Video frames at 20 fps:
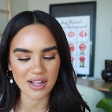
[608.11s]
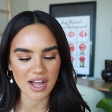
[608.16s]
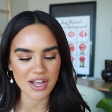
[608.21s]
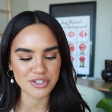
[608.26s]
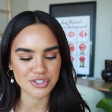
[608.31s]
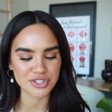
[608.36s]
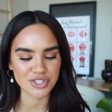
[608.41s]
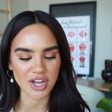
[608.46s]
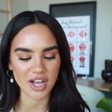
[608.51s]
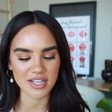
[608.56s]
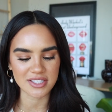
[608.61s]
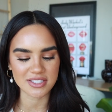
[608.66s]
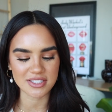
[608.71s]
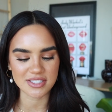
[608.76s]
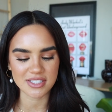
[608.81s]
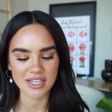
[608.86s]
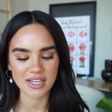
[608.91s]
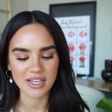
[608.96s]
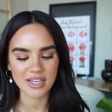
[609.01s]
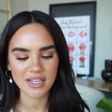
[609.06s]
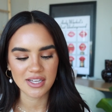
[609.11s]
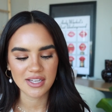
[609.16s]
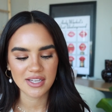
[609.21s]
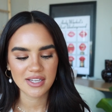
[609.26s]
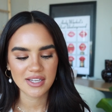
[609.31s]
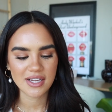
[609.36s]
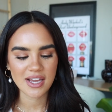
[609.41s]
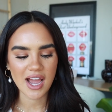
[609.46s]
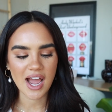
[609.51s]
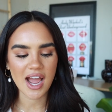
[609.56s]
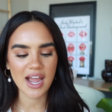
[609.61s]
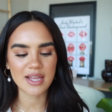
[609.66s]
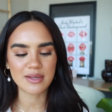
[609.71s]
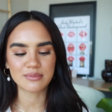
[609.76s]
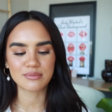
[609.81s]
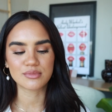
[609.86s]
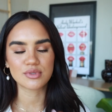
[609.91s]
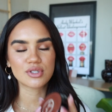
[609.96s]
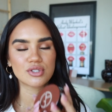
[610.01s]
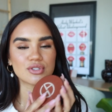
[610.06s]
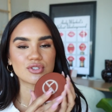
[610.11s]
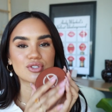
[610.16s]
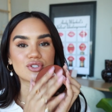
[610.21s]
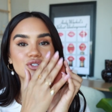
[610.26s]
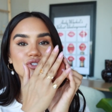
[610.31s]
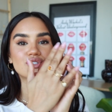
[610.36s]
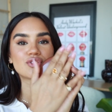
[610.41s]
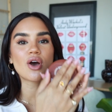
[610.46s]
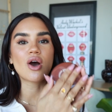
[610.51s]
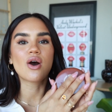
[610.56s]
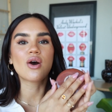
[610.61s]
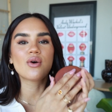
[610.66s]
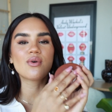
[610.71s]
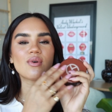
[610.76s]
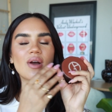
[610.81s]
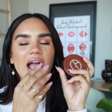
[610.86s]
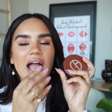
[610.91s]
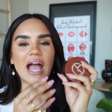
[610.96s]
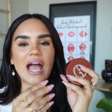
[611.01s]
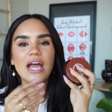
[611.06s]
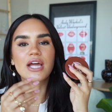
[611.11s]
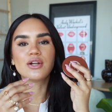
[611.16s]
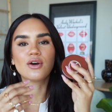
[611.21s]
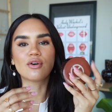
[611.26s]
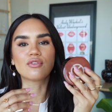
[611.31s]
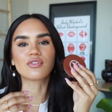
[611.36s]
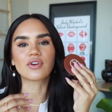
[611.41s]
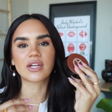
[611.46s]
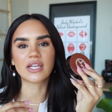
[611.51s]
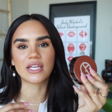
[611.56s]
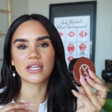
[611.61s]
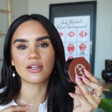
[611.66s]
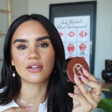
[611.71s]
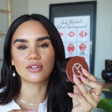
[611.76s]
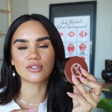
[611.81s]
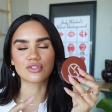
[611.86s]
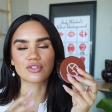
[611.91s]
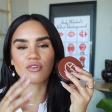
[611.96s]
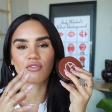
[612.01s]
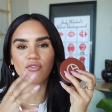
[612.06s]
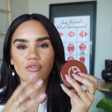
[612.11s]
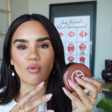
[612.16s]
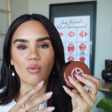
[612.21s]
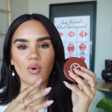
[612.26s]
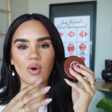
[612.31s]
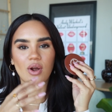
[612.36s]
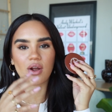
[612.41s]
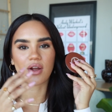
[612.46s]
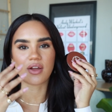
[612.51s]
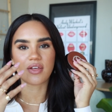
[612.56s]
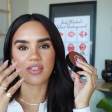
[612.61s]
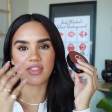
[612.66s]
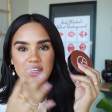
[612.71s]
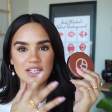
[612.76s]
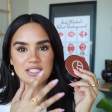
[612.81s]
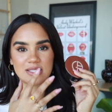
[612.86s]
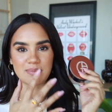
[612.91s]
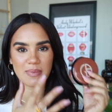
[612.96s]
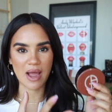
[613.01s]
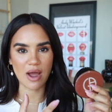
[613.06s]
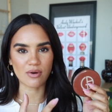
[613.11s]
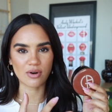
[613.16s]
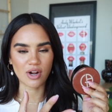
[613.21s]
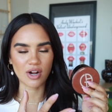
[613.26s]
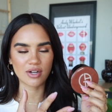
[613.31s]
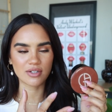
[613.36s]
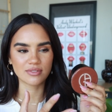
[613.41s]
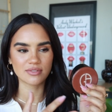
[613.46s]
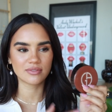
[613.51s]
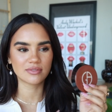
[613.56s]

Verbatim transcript: I just, I am so head over heels for this powder.